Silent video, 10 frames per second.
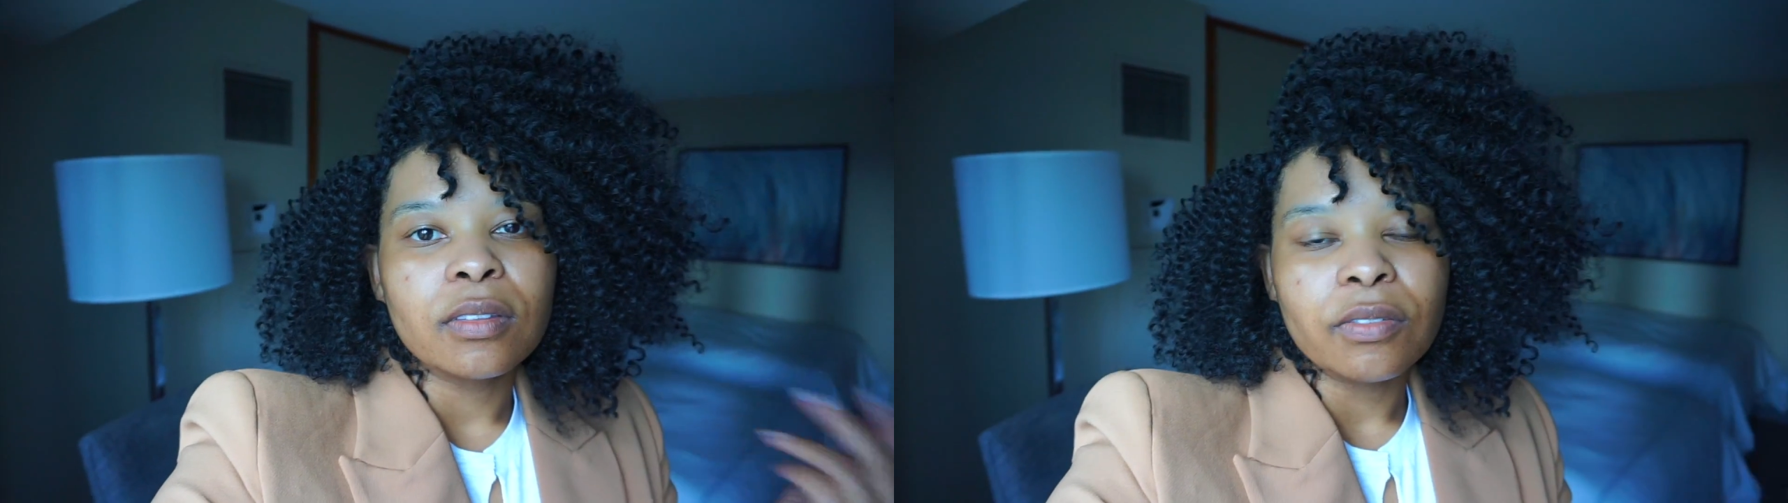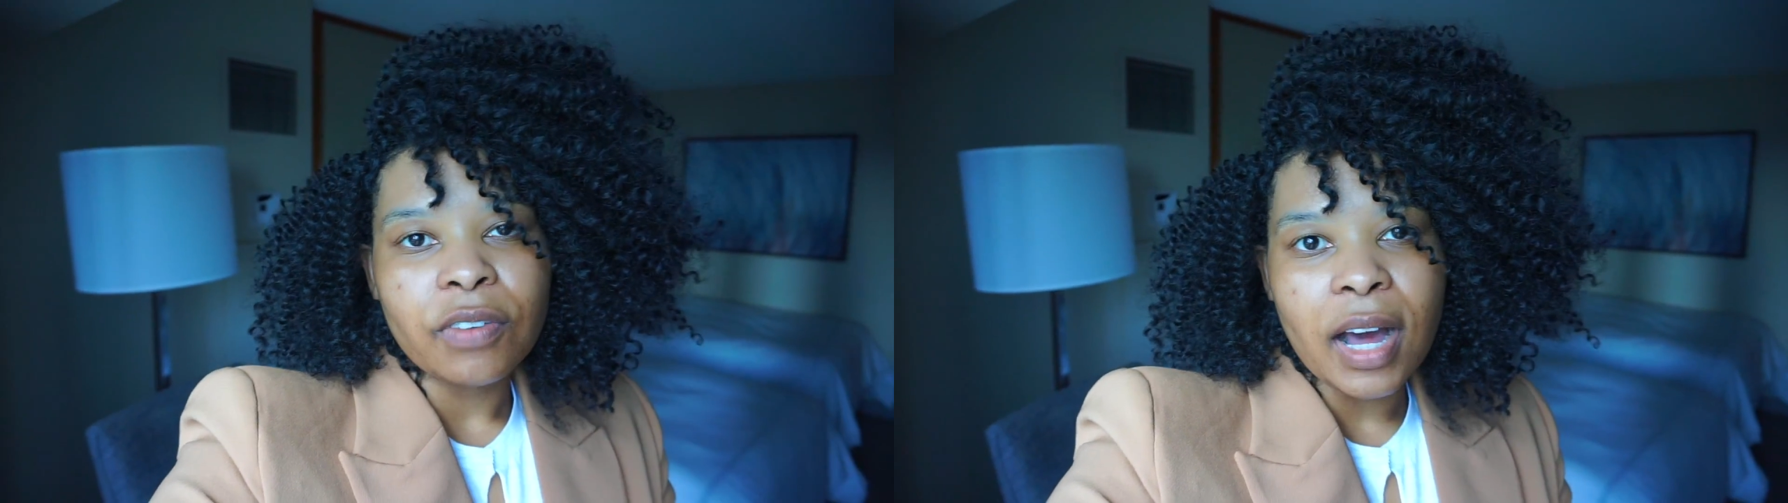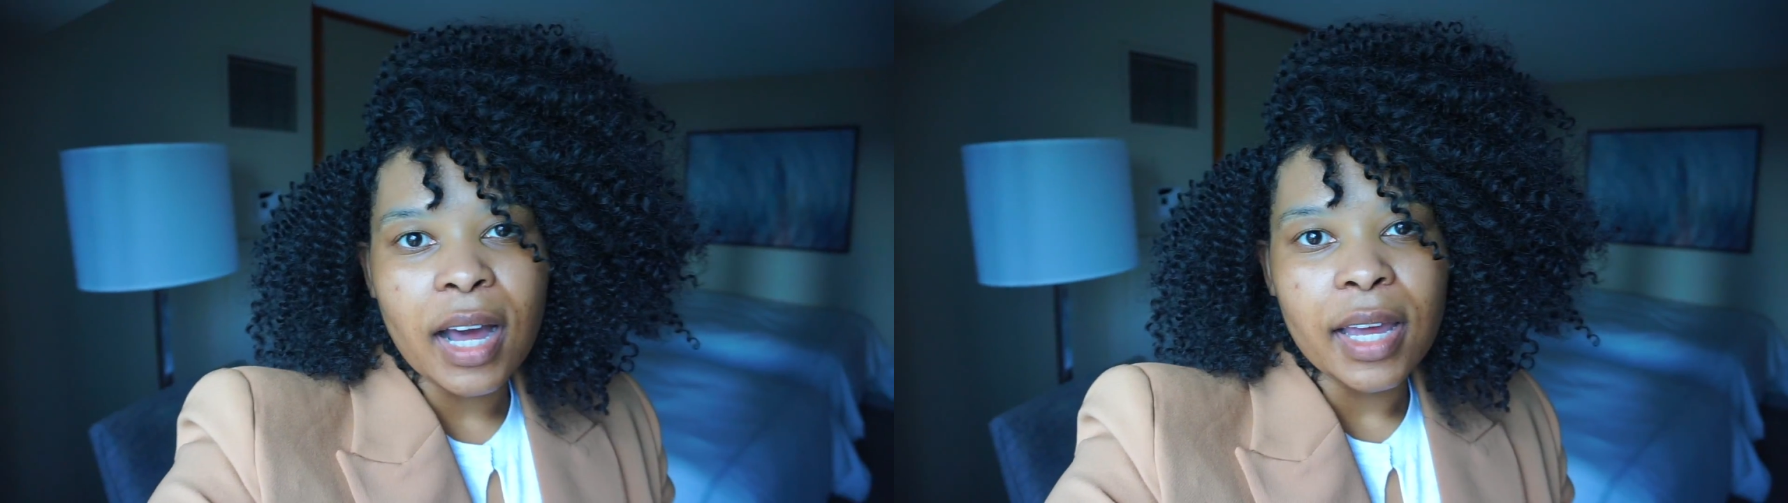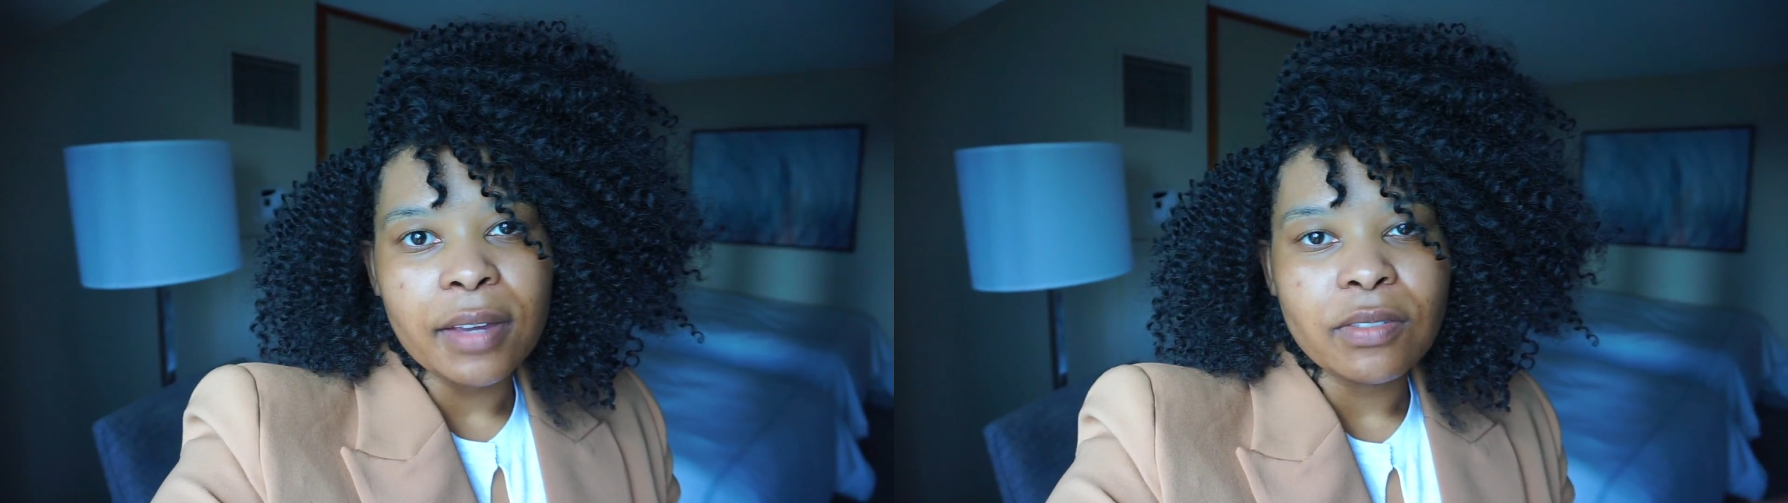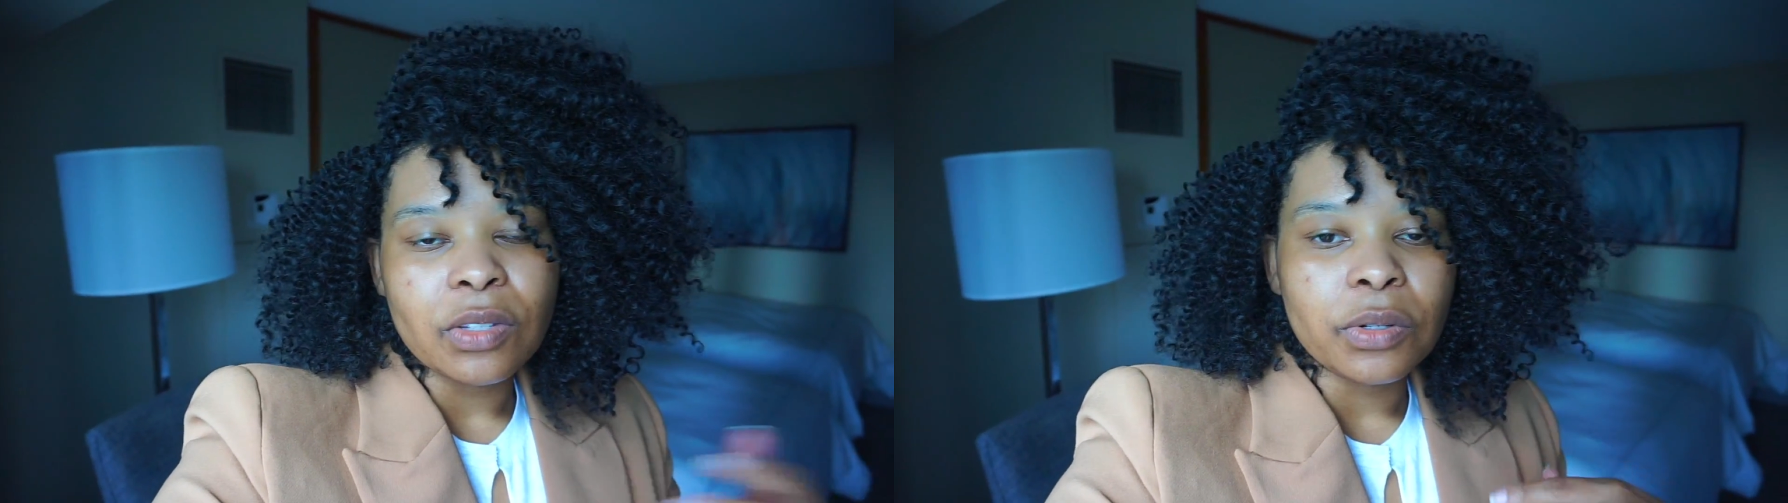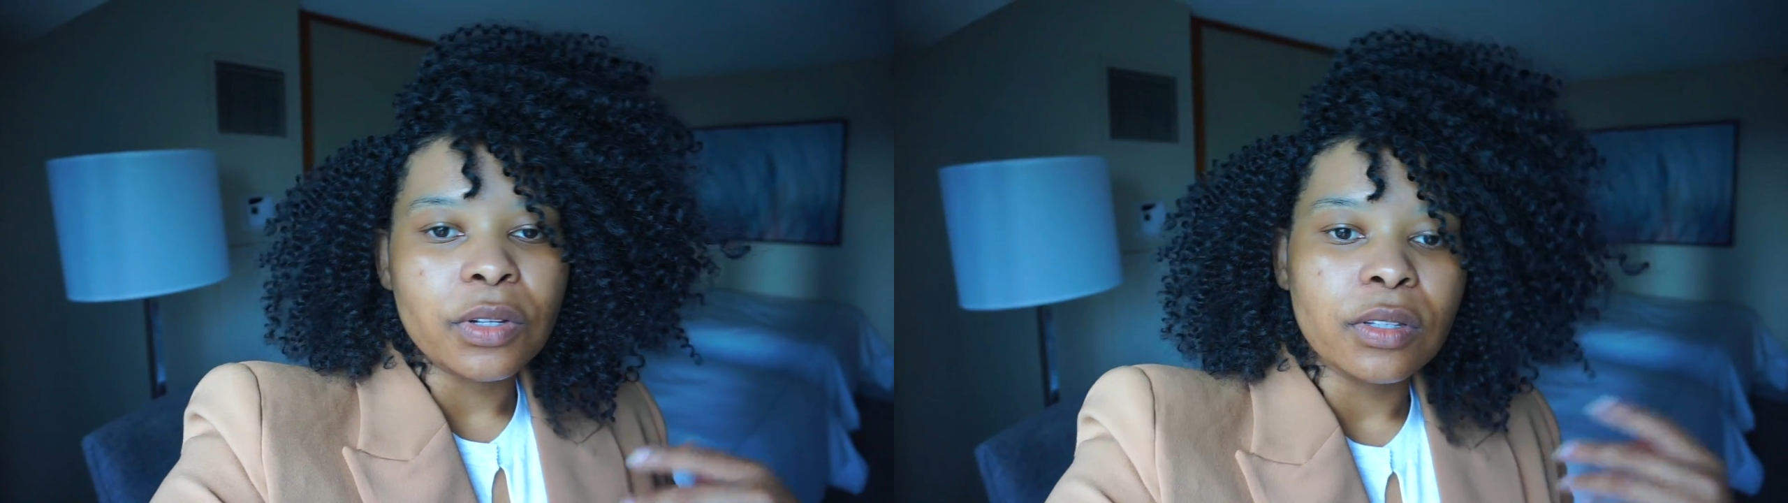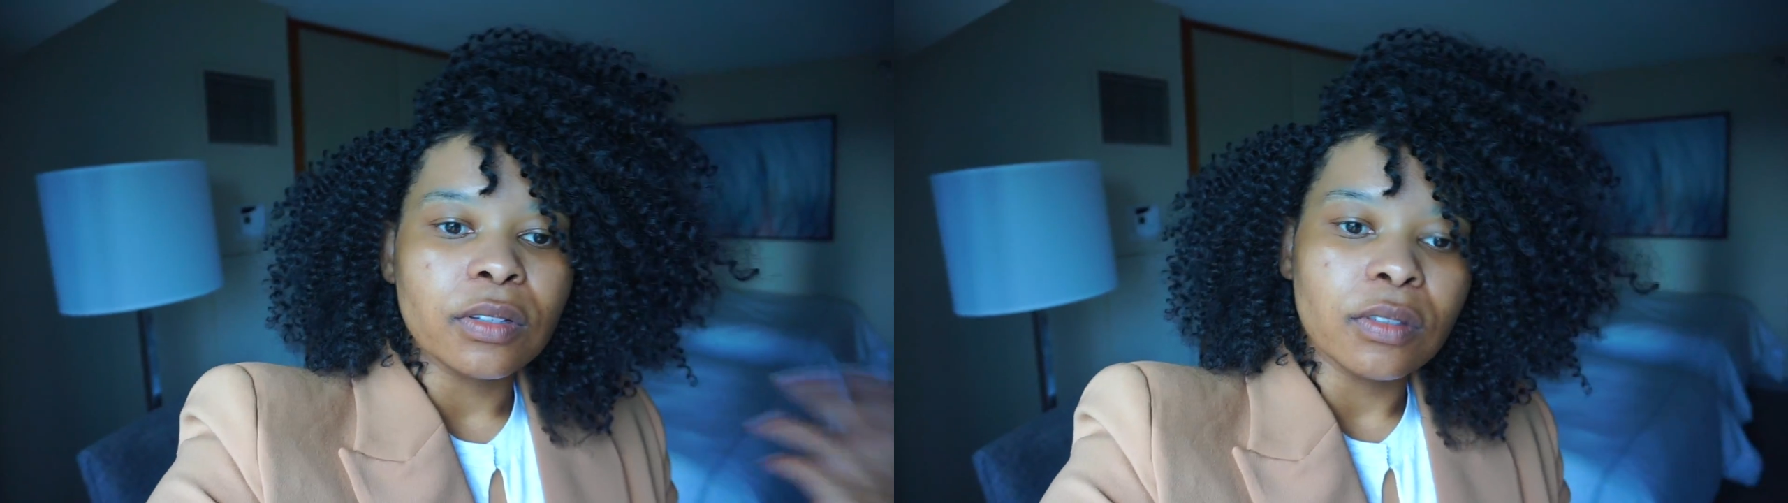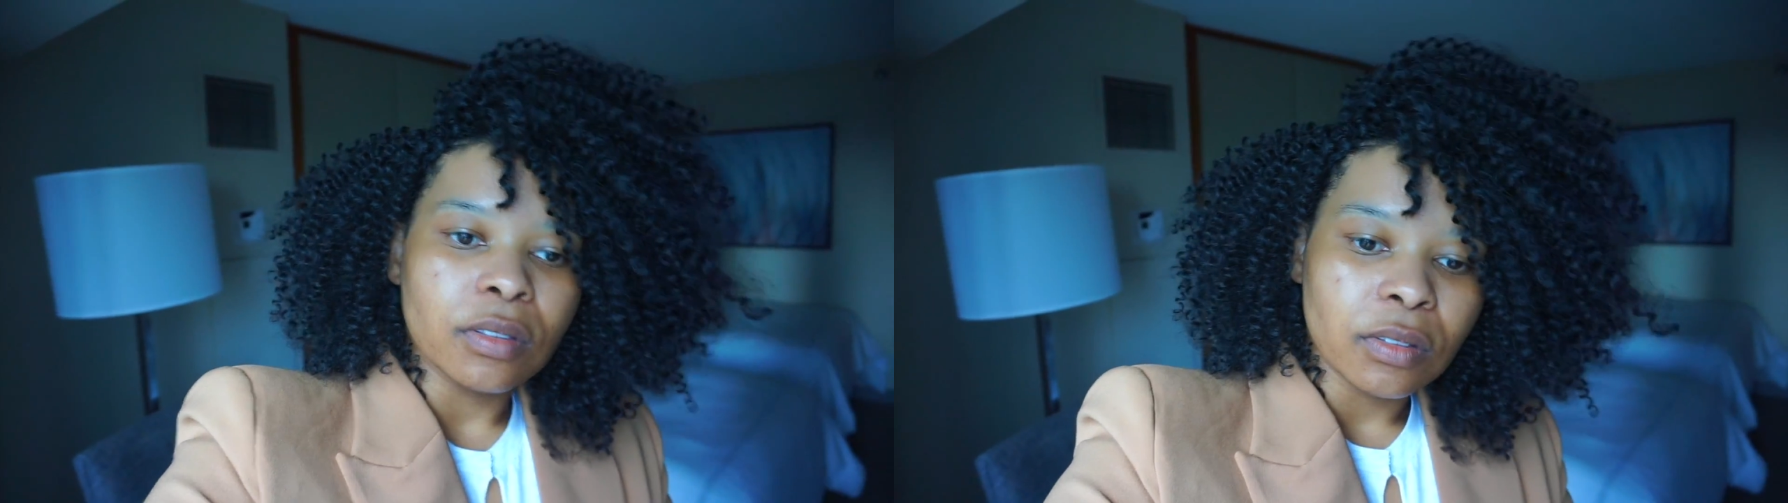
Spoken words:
5s or the